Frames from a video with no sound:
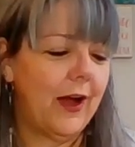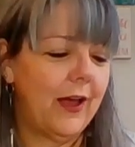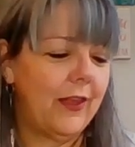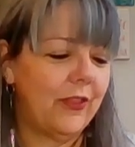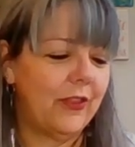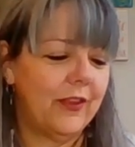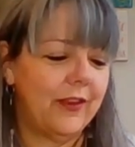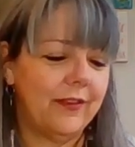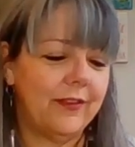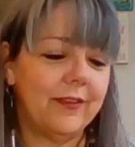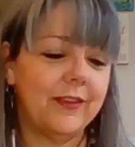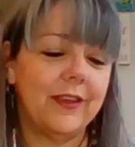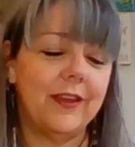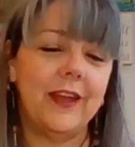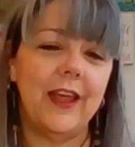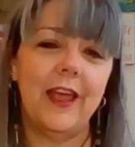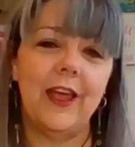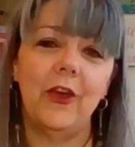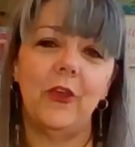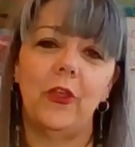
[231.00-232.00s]
got this
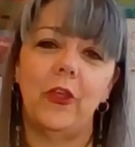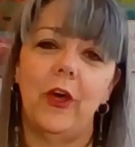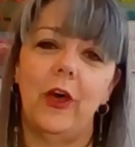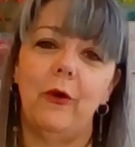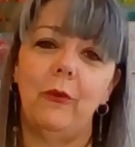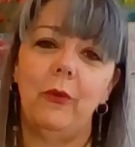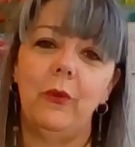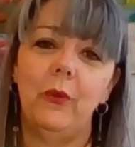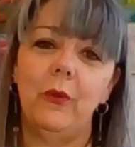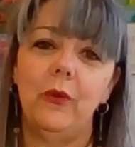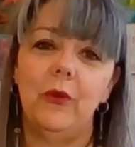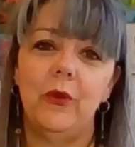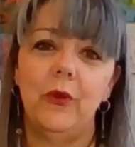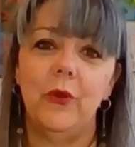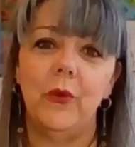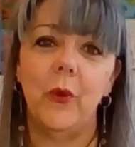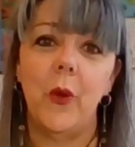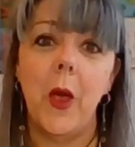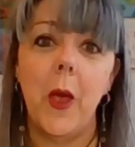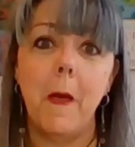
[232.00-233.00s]
today. I thought we would
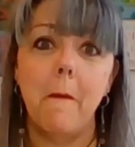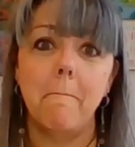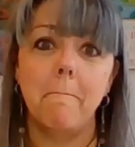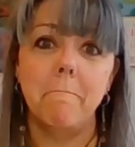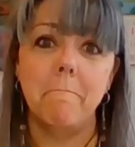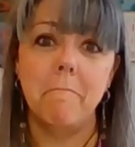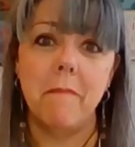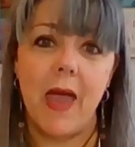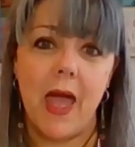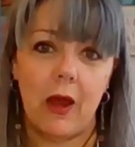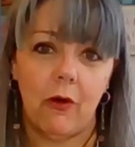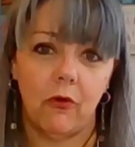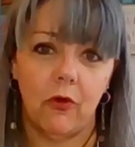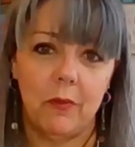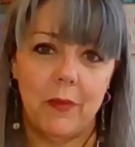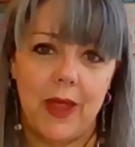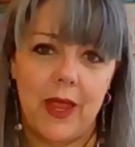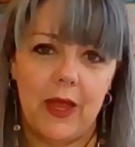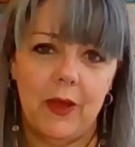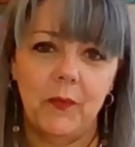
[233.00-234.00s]
do
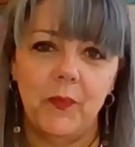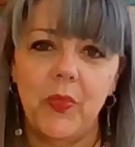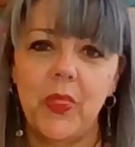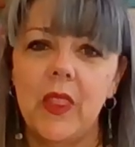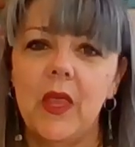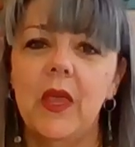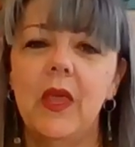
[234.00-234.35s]
macrame.